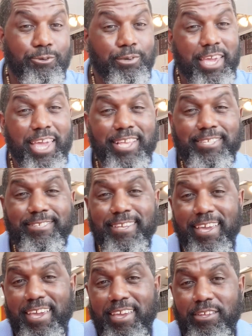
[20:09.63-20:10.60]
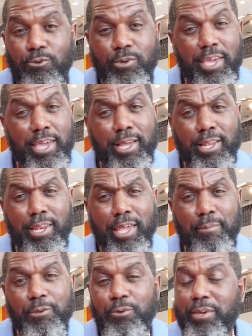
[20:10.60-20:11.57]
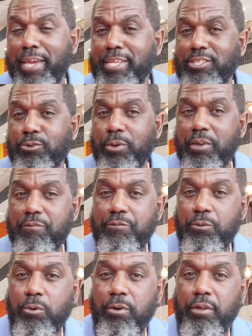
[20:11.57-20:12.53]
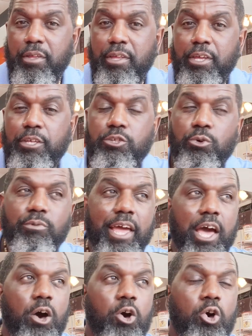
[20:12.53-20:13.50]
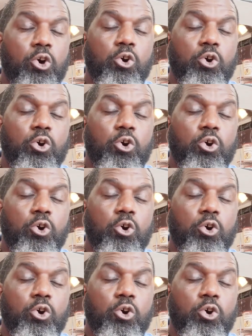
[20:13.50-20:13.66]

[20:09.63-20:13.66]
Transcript: you can't say it, you can't claim it, you can't scream for it. So now,